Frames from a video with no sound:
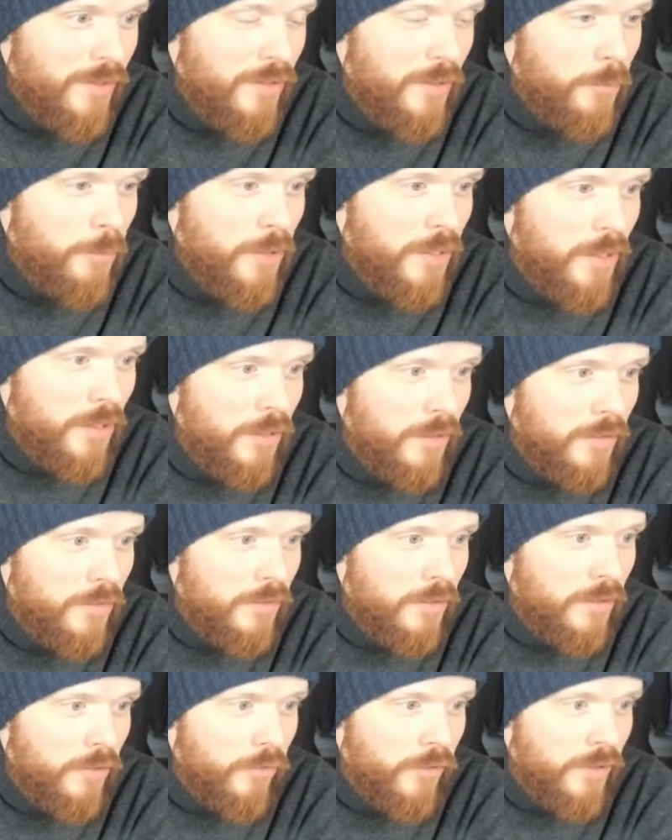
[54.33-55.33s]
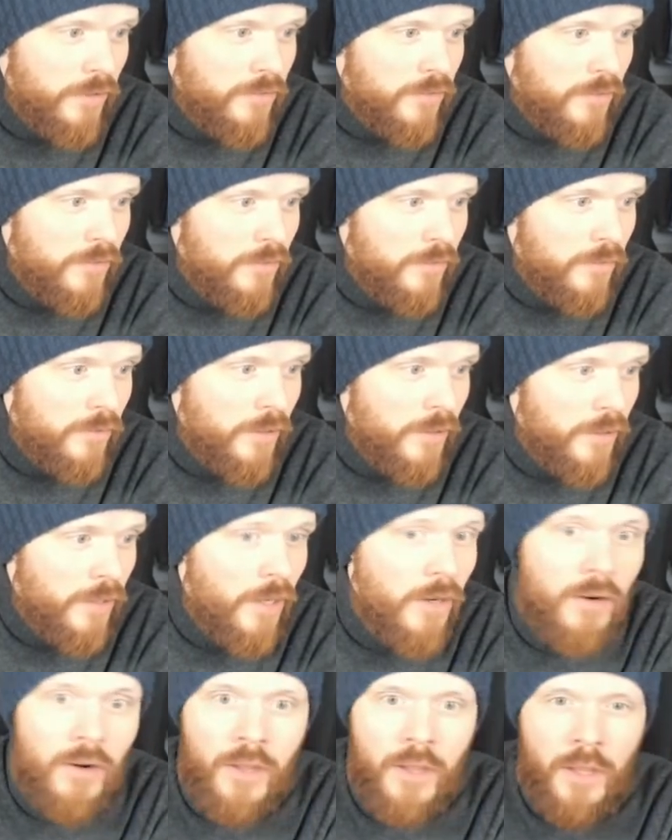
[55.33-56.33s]
dB decrease
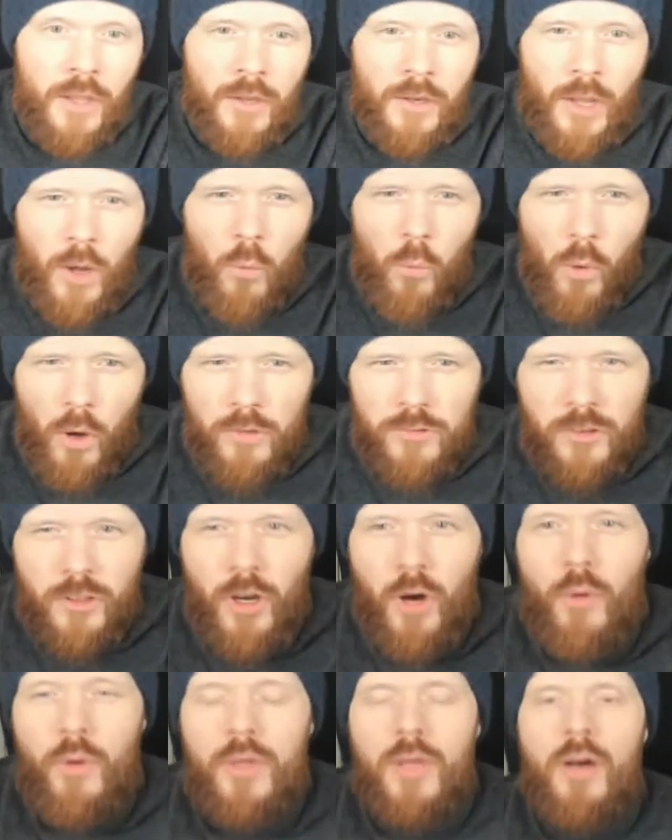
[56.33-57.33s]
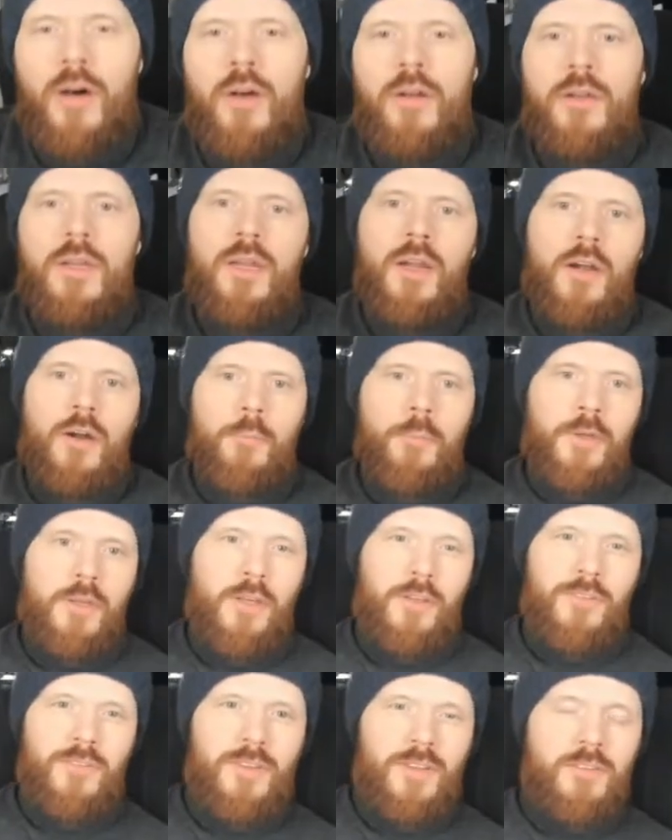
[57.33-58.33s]
here. Now what's going on here?
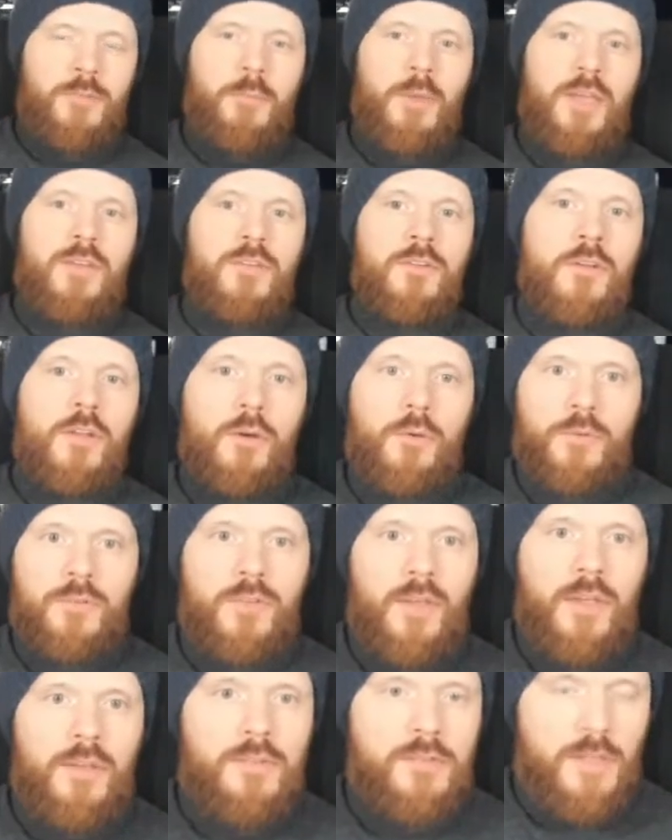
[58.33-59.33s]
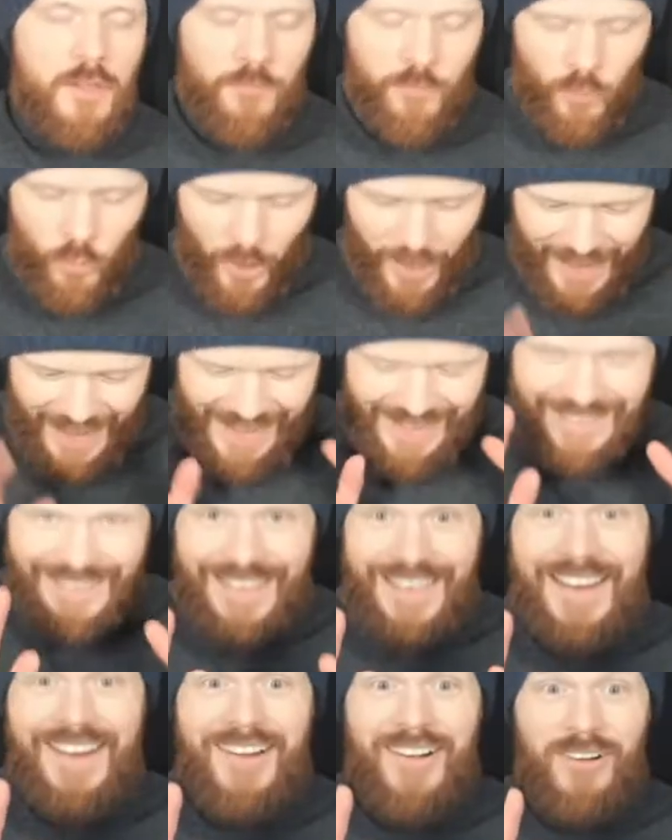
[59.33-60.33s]
Because this makes no sense. If you add
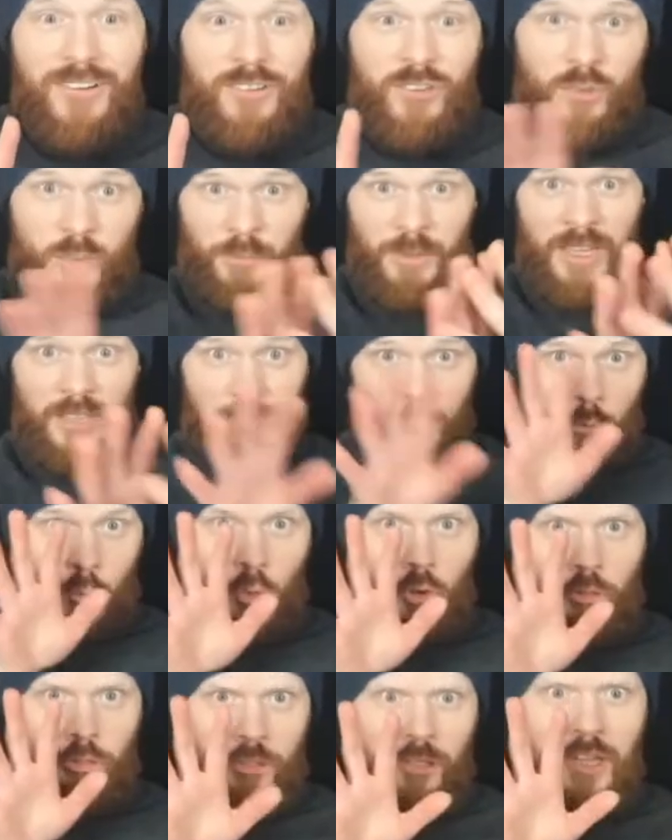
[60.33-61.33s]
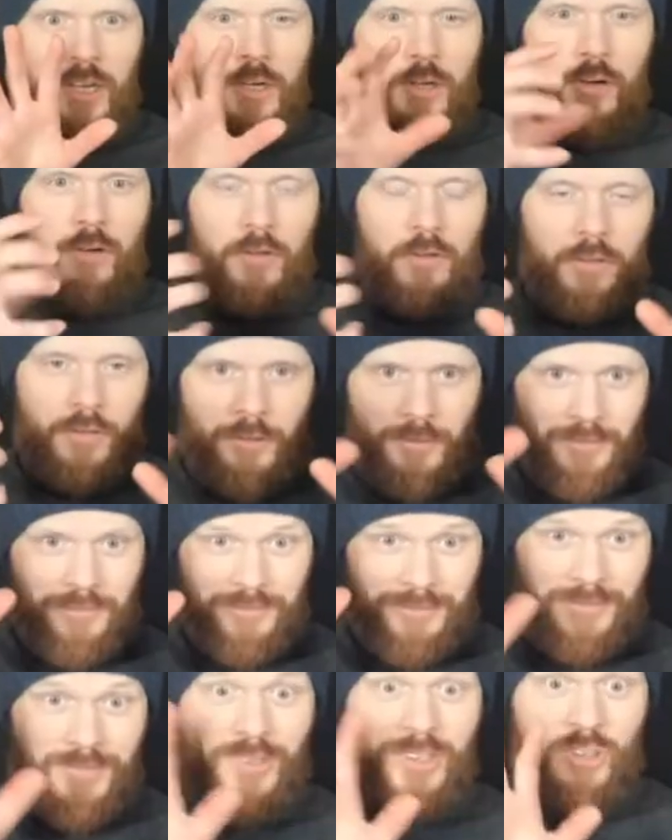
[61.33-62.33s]
layers, you make the wall thicker and
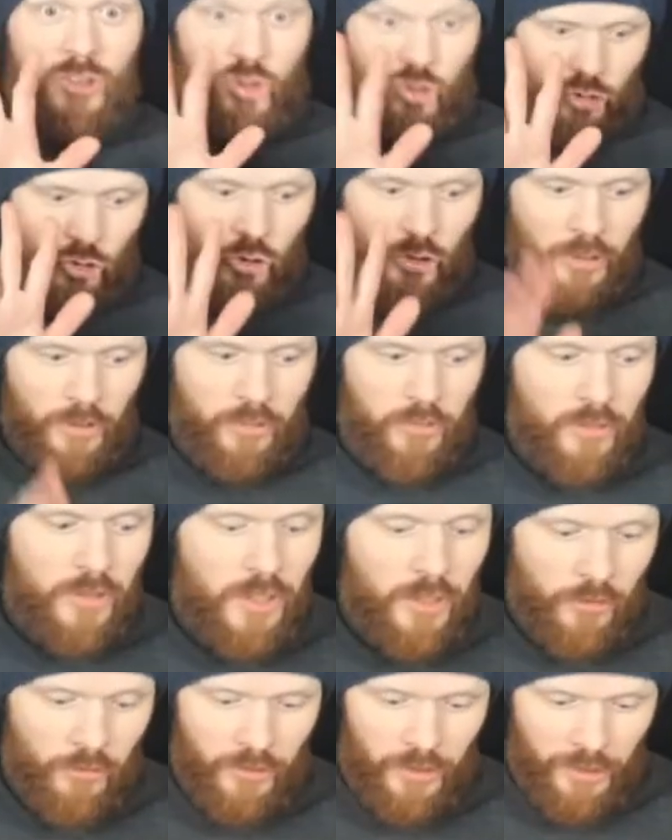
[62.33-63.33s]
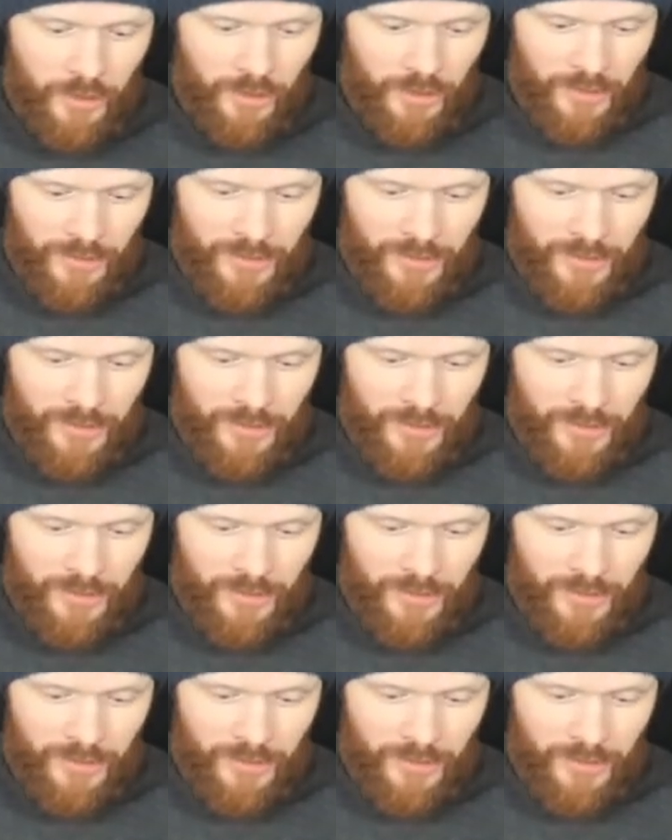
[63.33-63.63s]
it should, in theory,